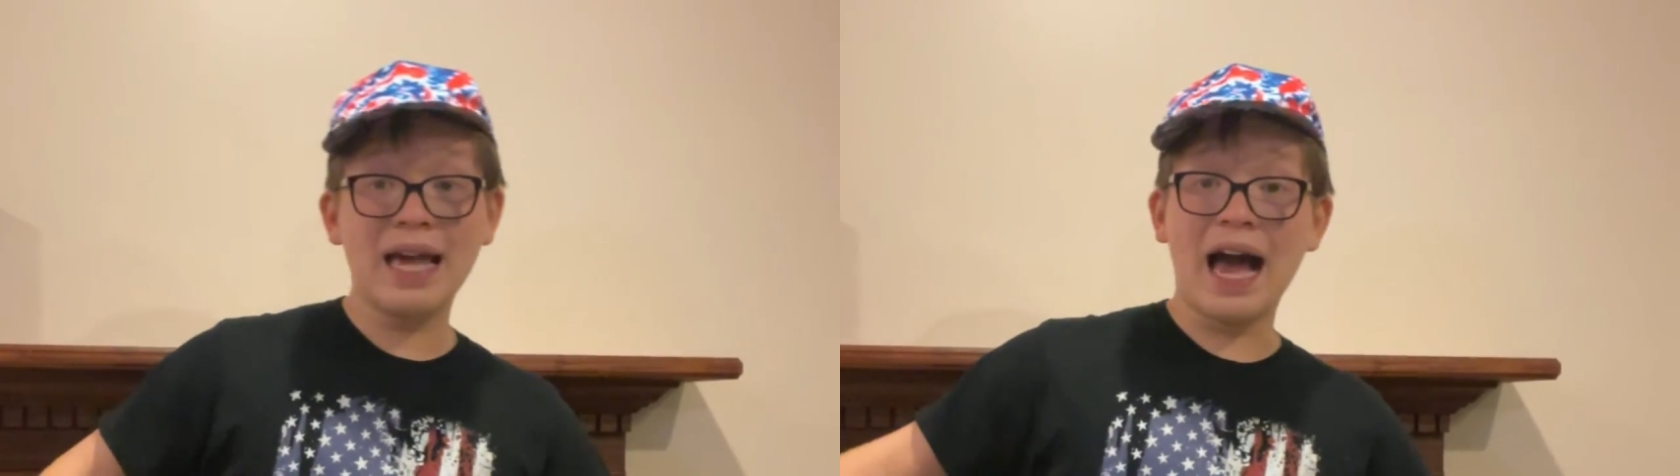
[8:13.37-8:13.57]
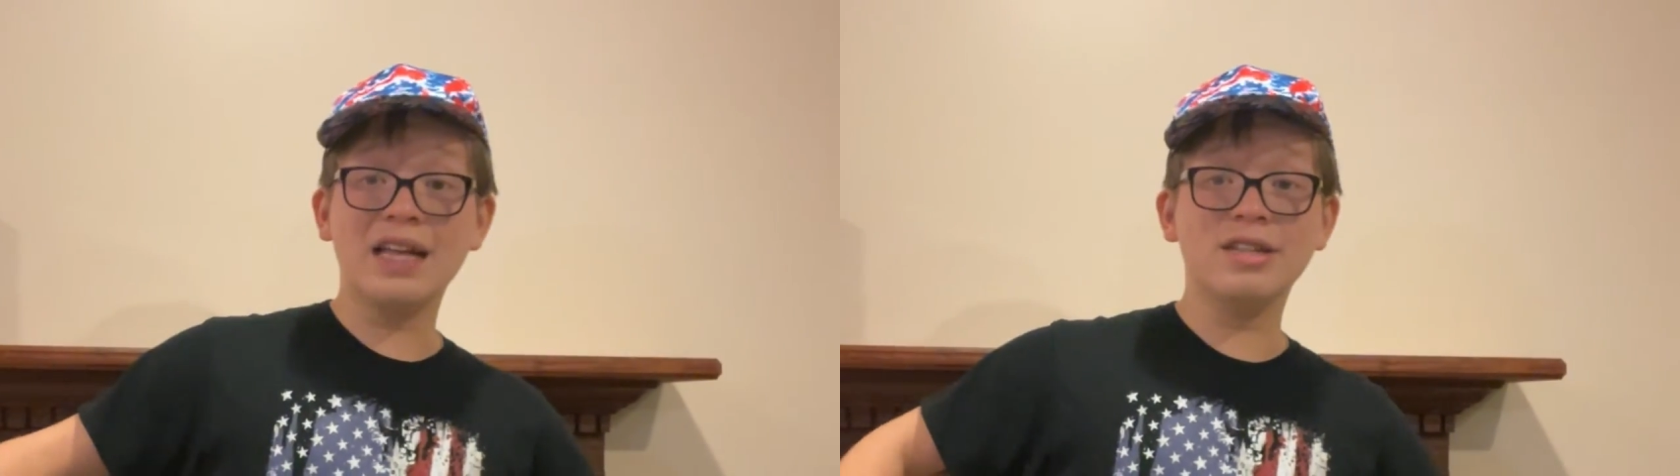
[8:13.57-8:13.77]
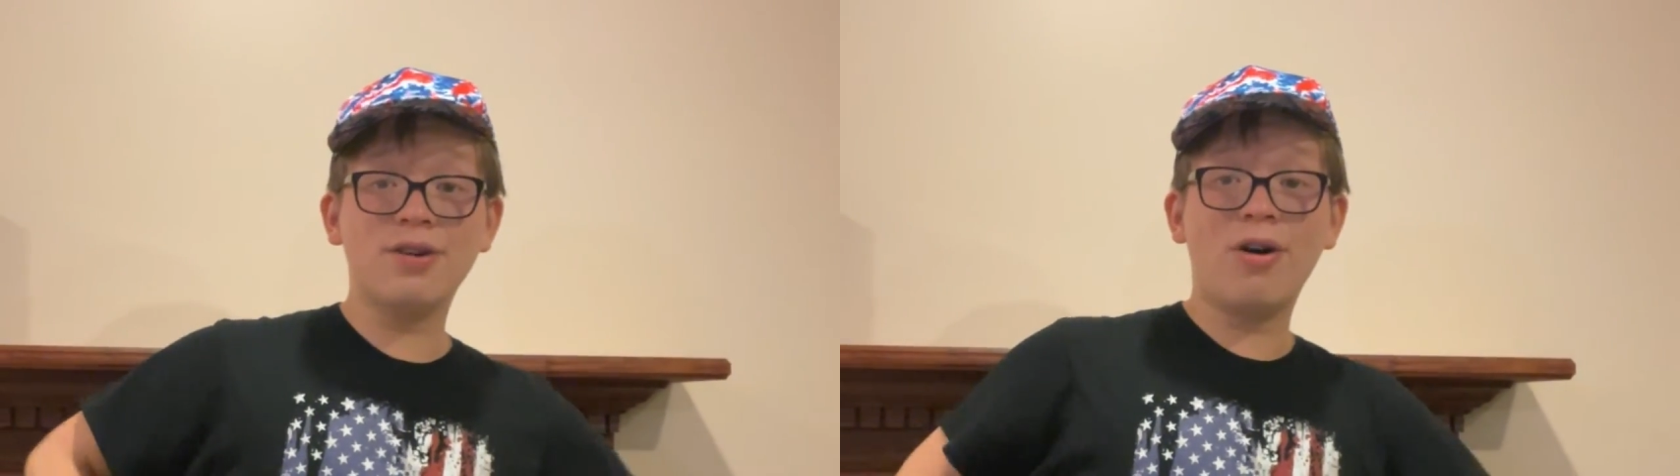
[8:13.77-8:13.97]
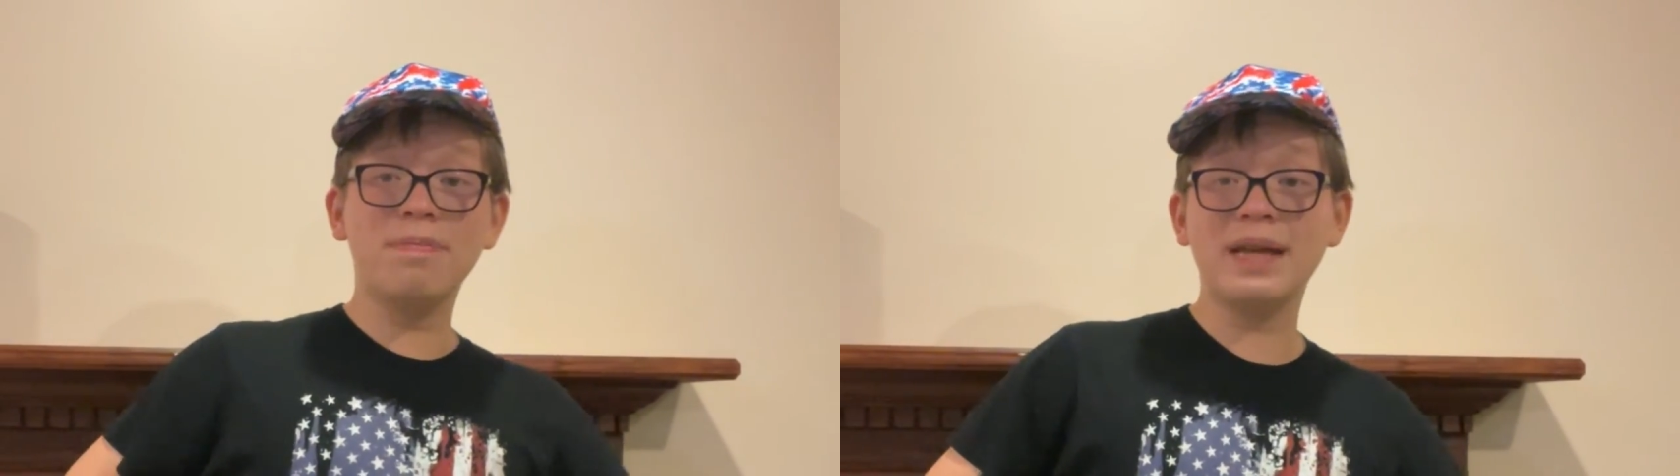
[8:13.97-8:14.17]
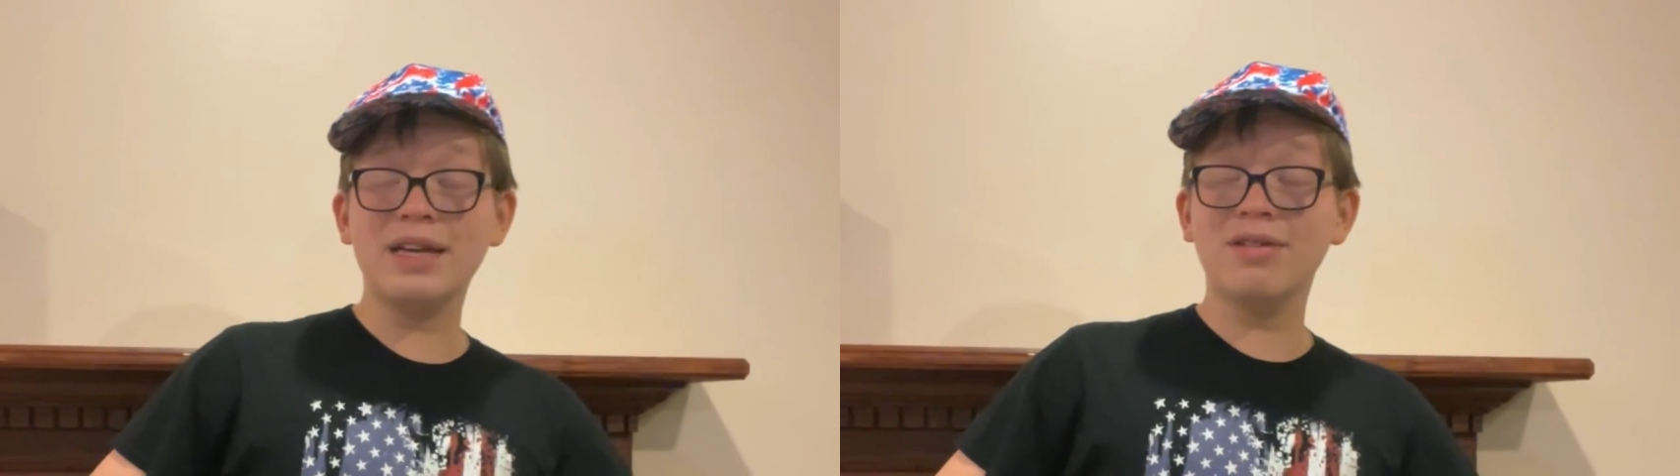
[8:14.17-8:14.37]
yeah, I just hope
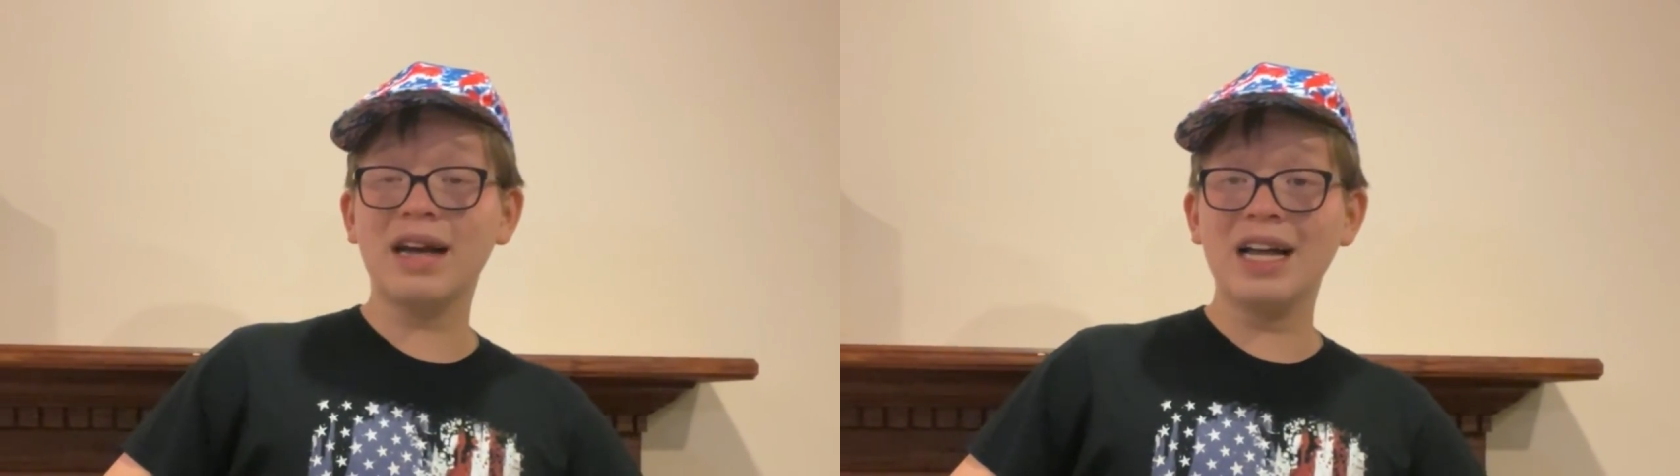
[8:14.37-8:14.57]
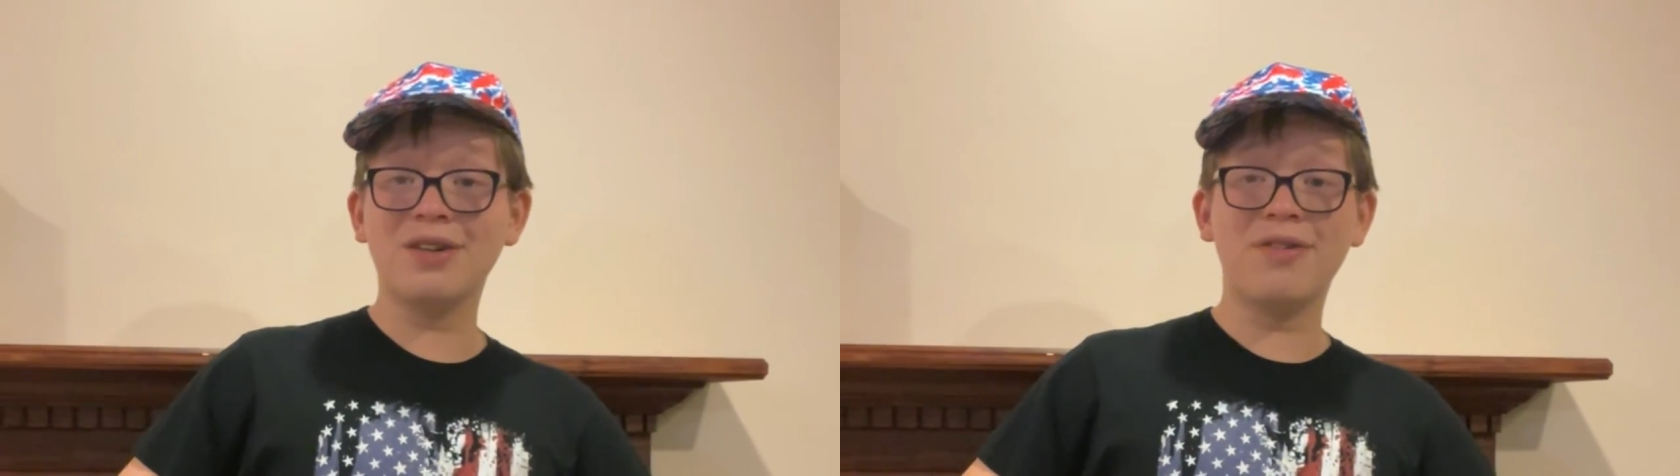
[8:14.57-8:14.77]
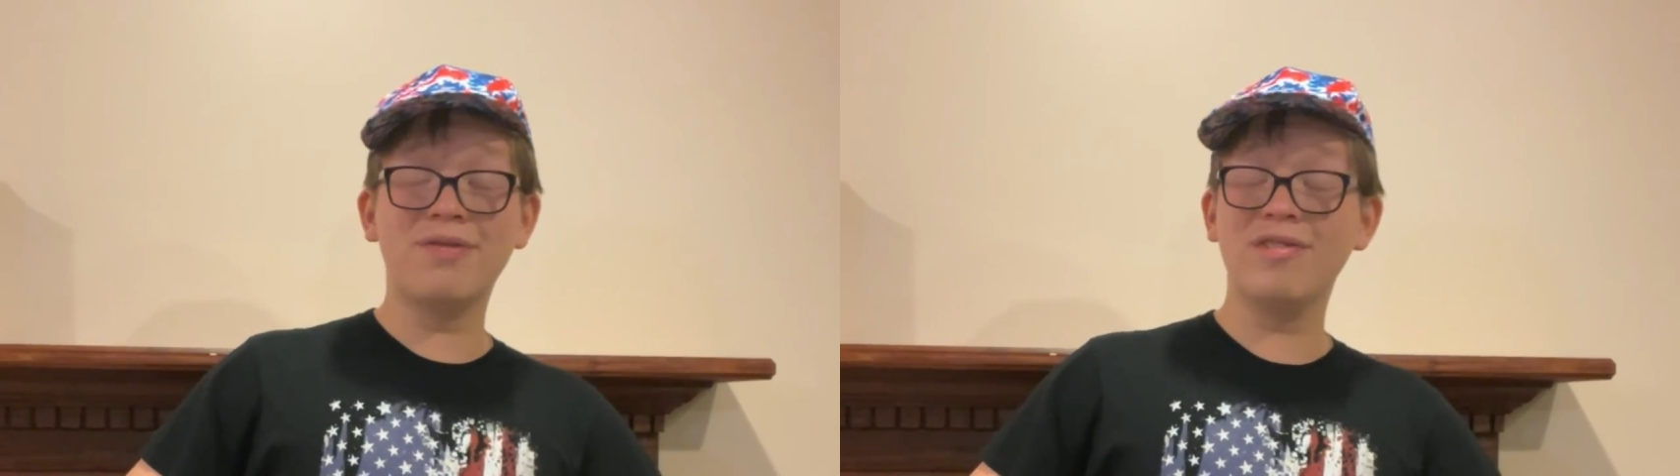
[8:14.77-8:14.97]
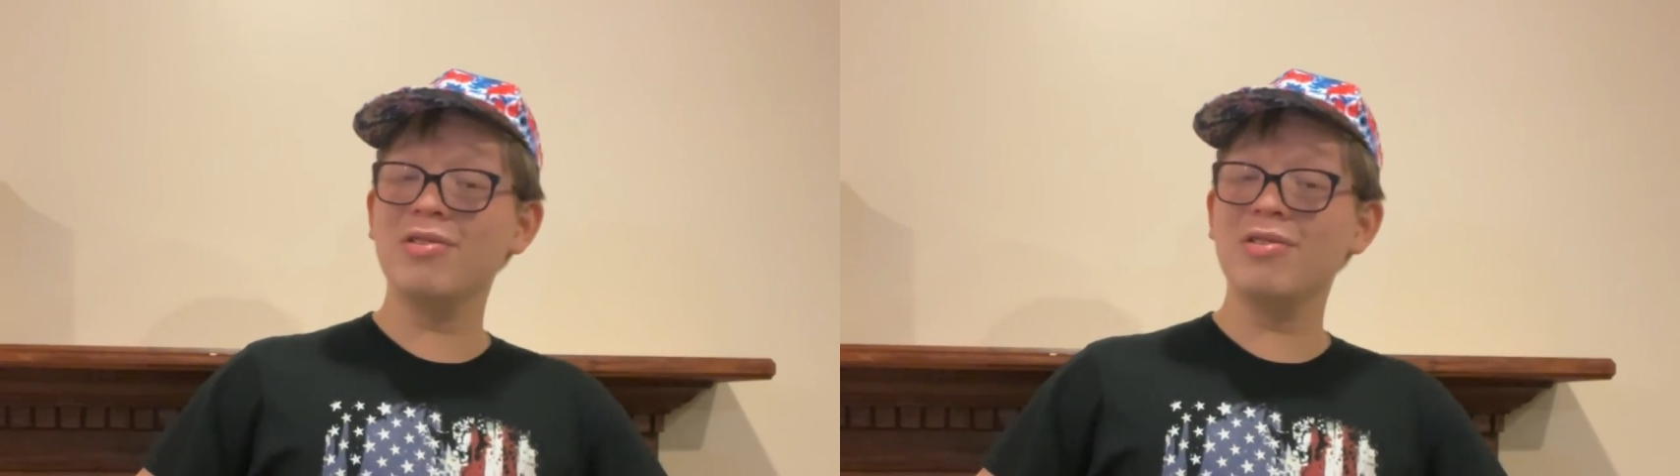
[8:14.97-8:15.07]
that you guys are really,